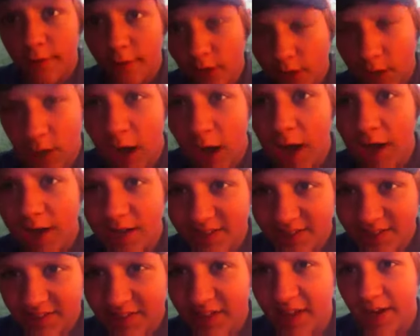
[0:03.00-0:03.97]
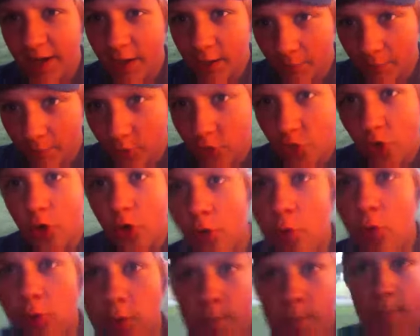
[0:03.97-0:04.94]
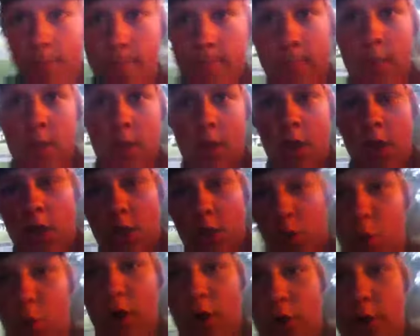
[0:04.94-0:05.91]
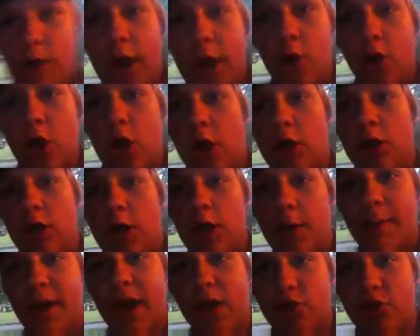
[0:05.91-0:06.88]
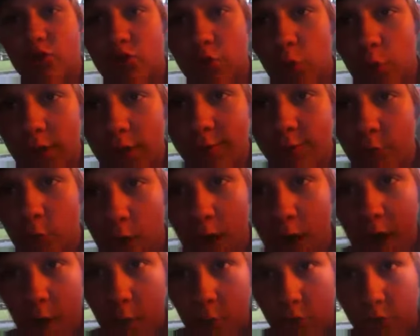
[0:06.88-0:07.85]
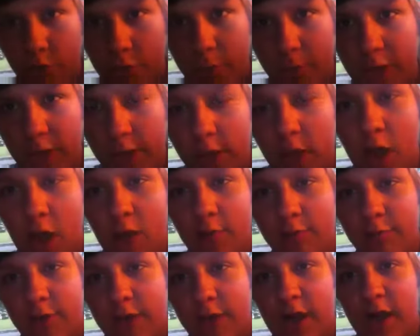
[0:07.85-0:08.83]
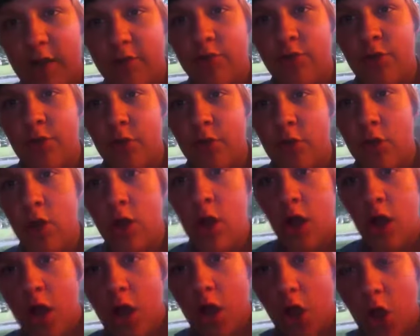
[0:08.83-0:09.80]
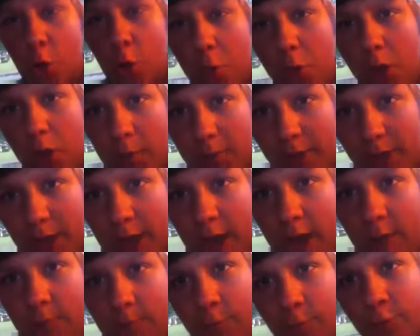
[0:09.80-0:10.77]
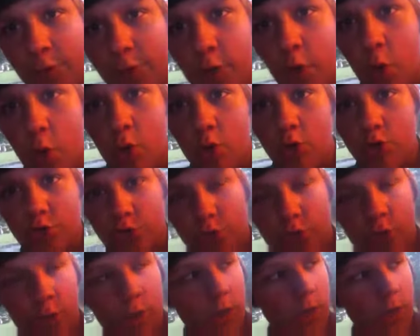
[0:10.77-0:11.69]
The clock is ticking, Mizzou. We are now currently about 24 hours from kickoff in Nashville. Homecoming game for the Dores.